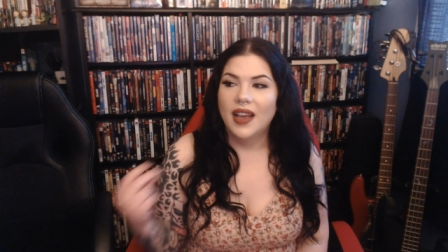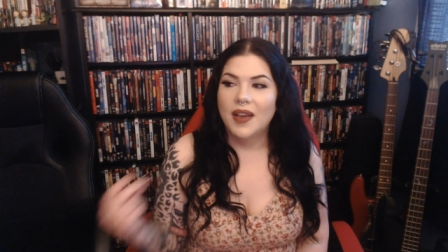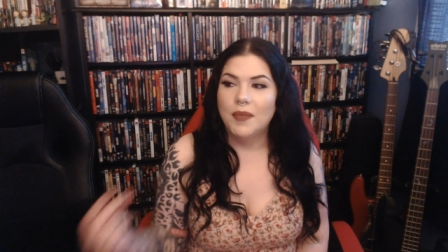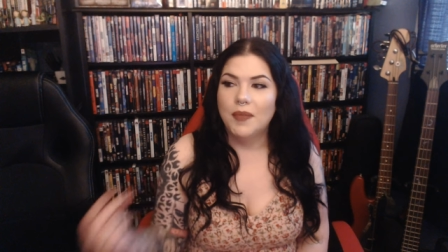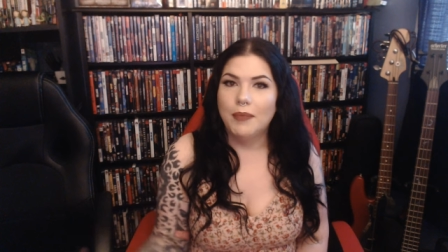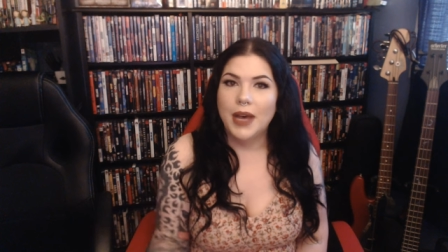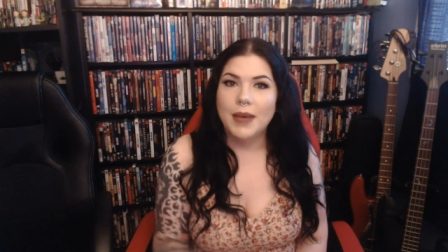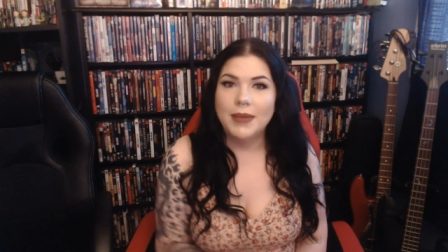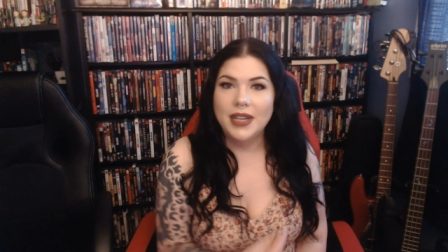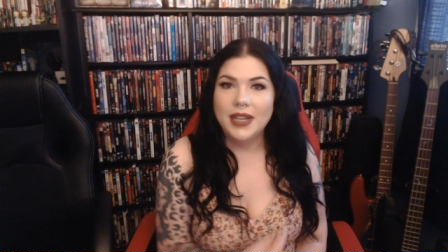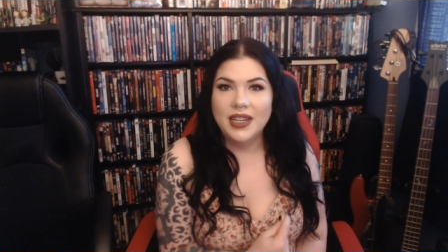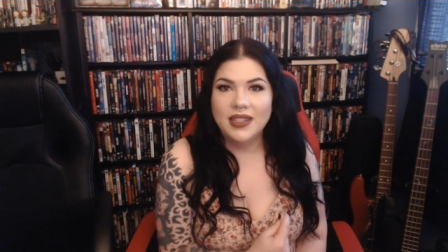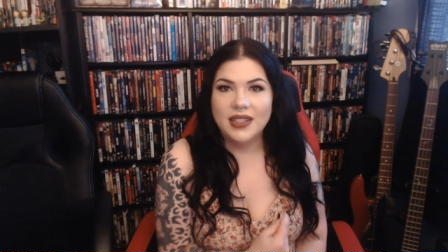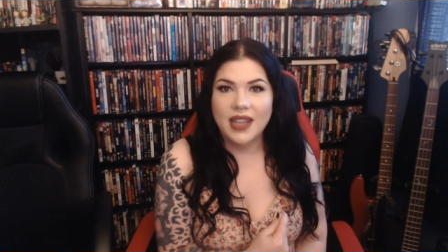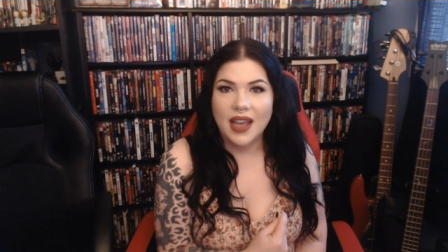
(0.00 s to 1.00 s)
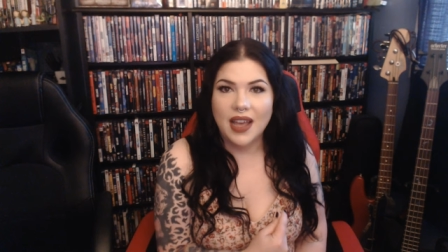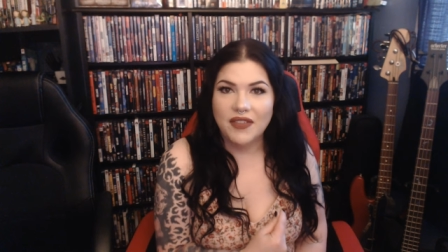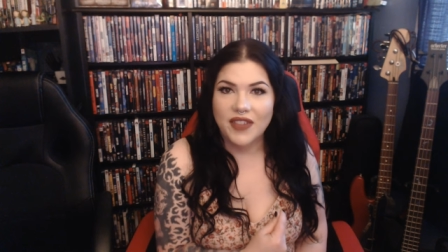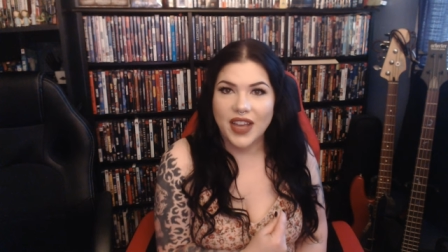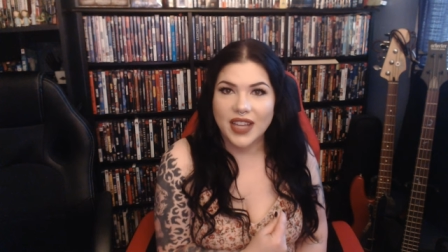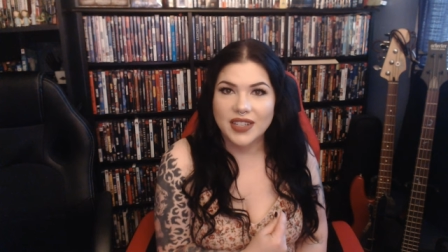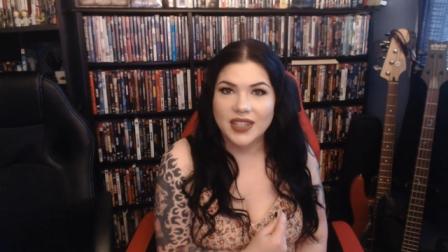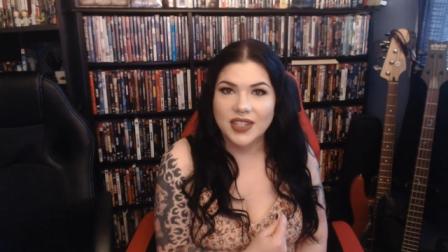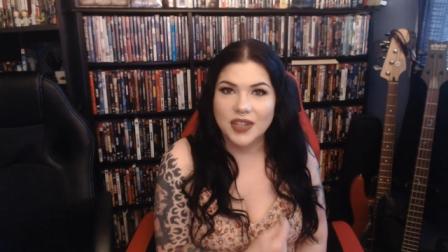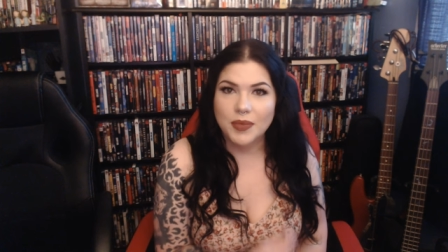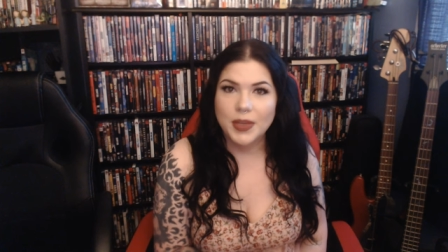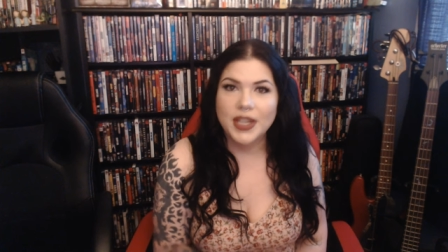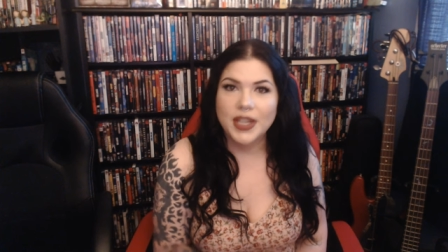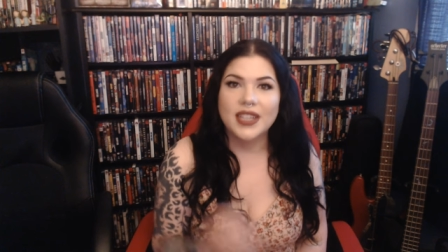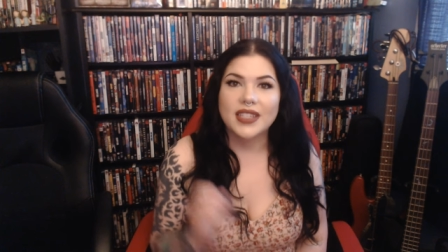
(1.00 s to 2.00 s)
mama needs that faster
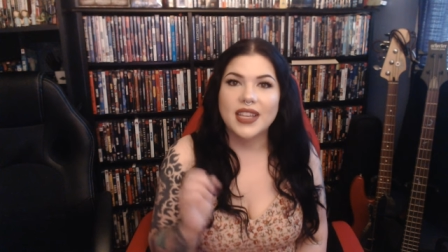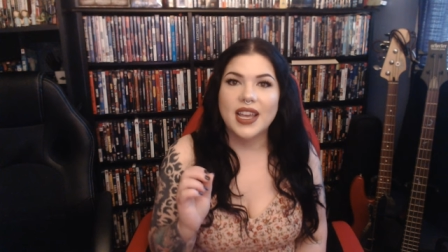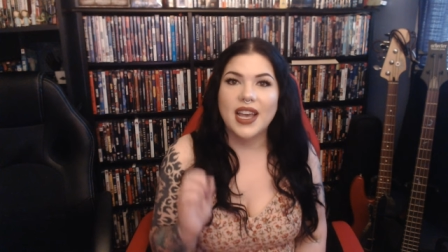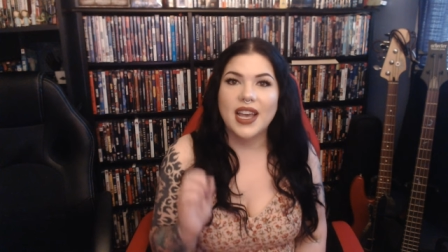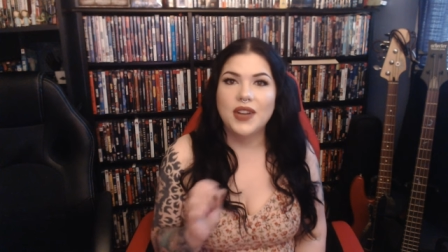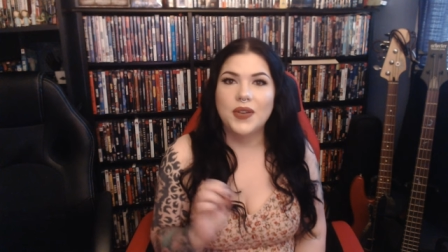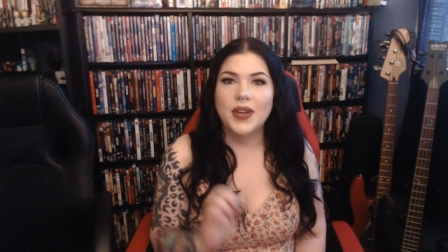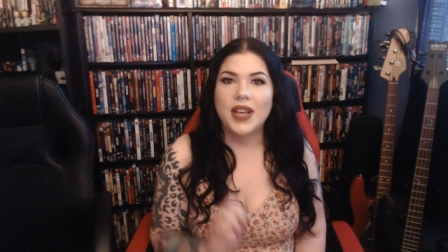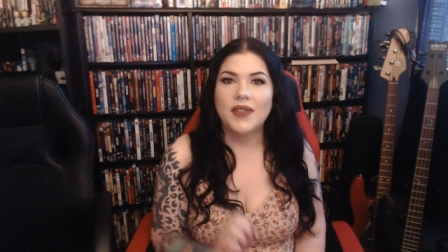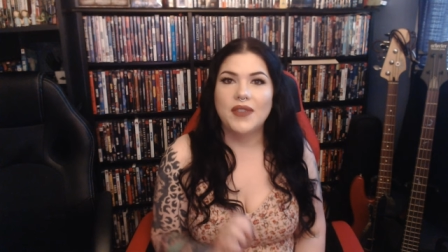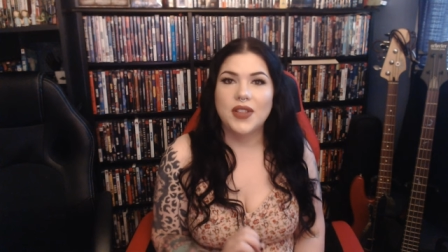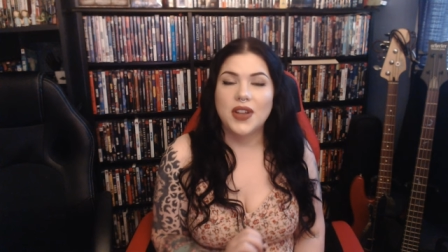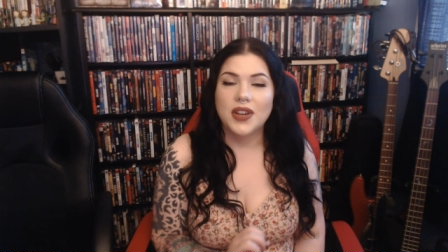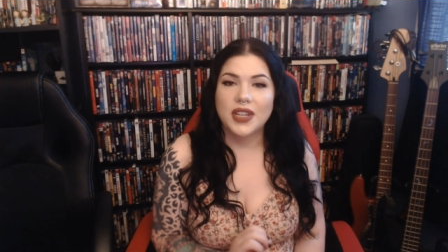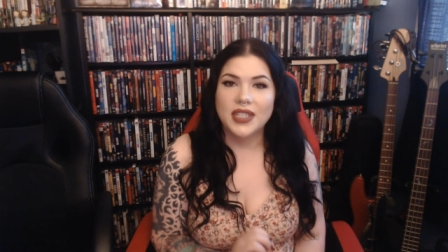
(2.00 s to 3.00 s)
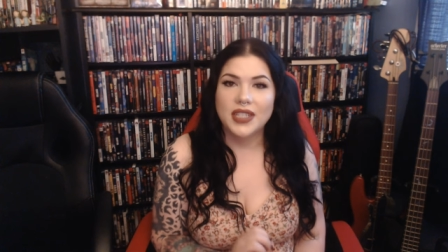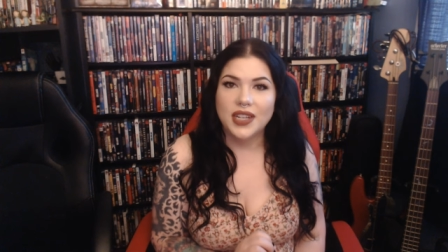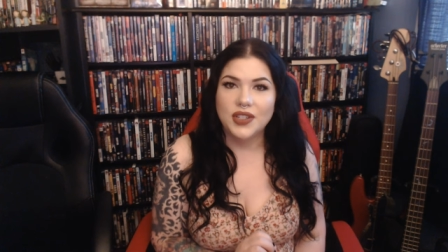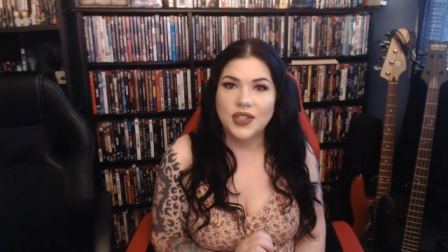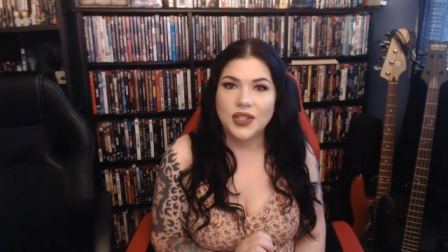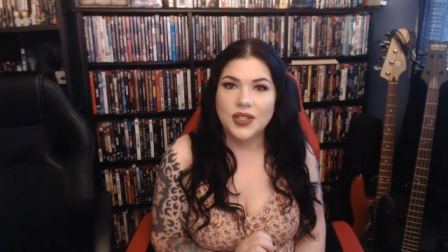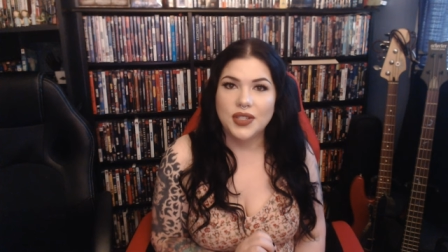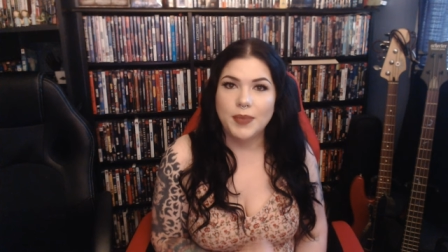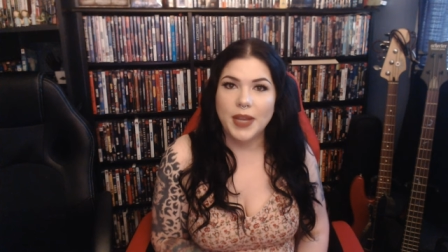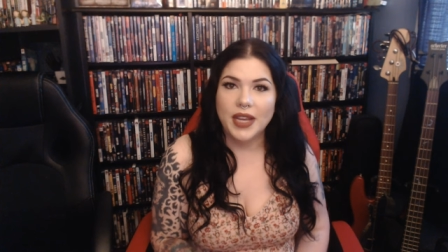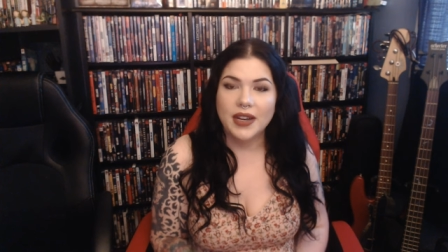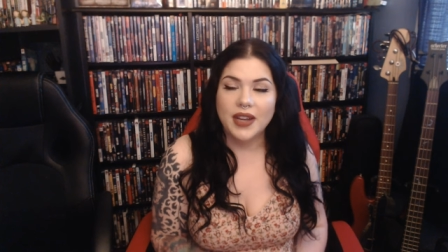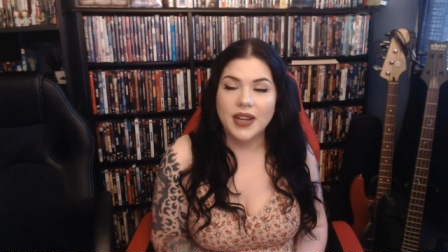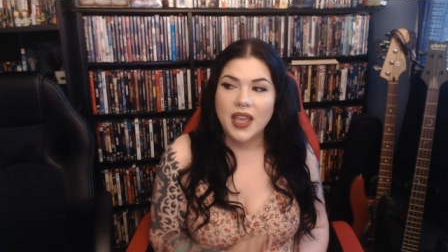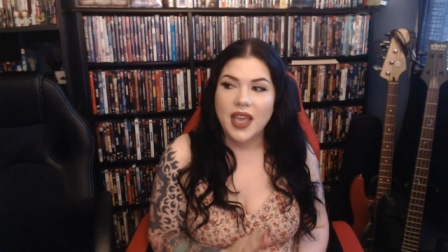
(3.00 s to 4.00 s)
because I don't have a long attention
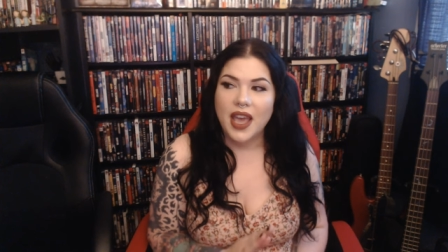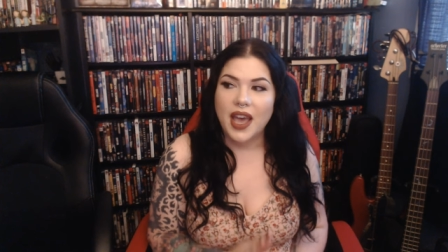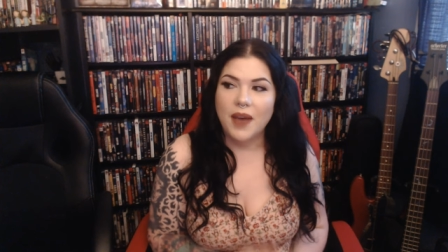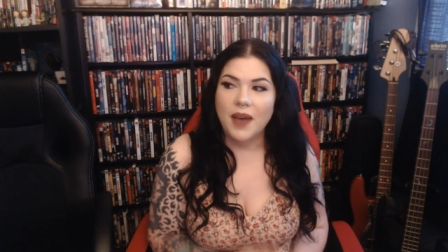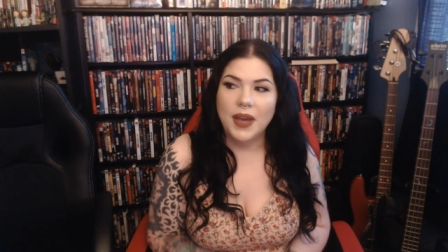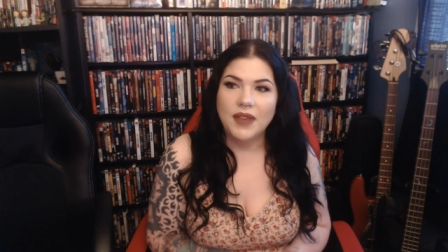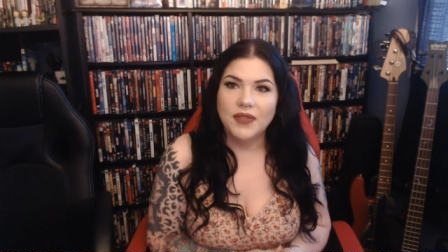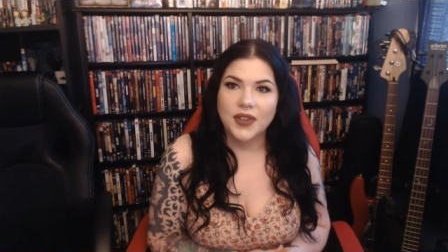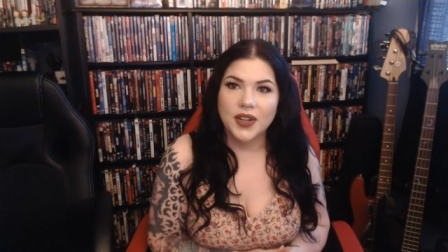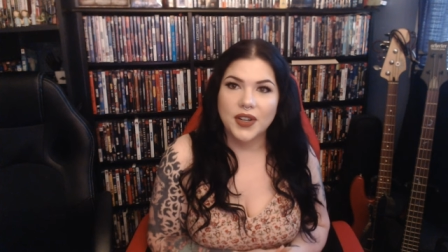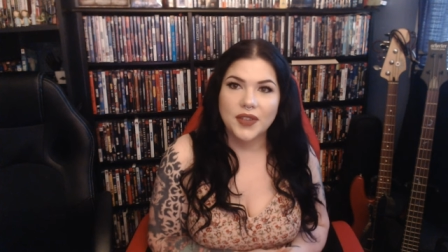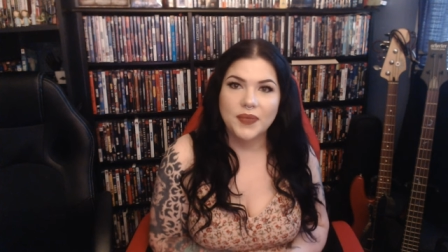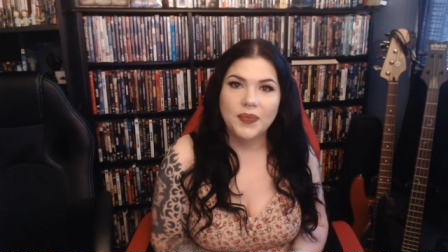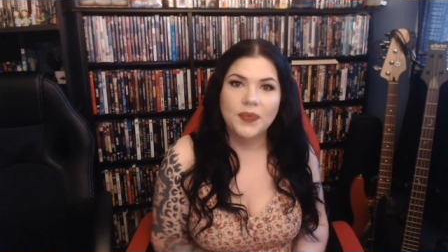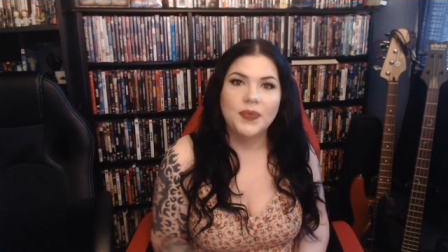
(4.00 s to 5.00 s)
span. However,